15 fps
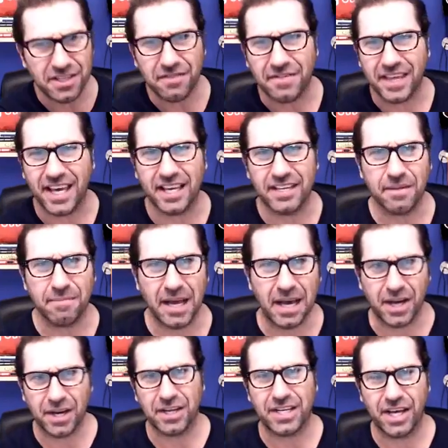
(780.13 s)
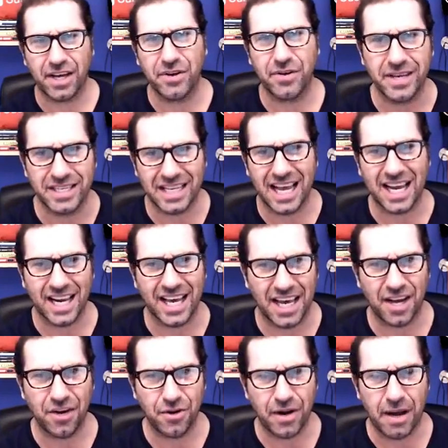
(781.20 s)
of things, I'm not going to tell you exactly
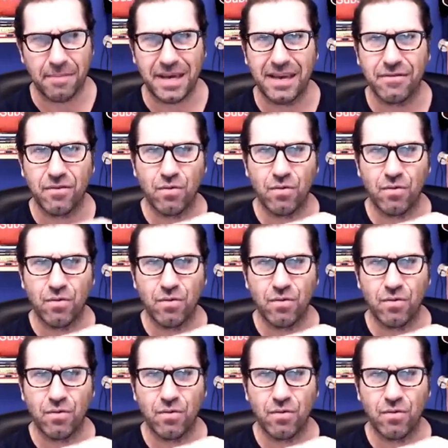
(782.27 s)
how to do it.